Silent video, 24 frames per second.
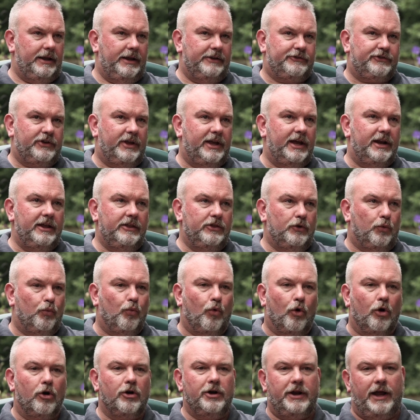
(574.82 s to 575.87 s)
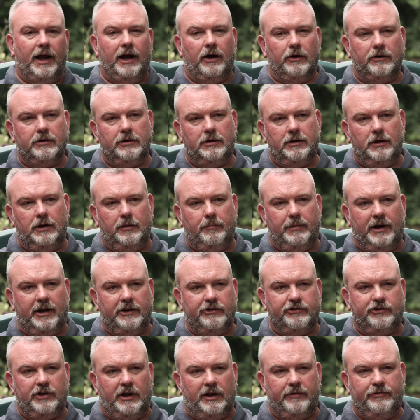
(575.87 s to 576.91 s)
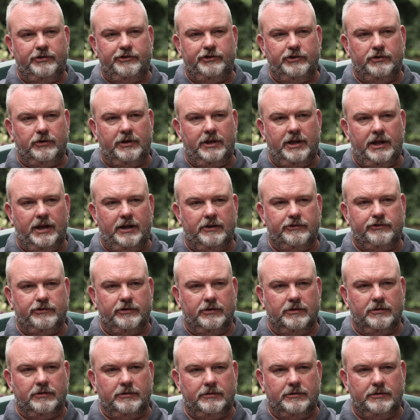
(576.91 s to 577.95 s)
It's getting the word out about esophageal cancer.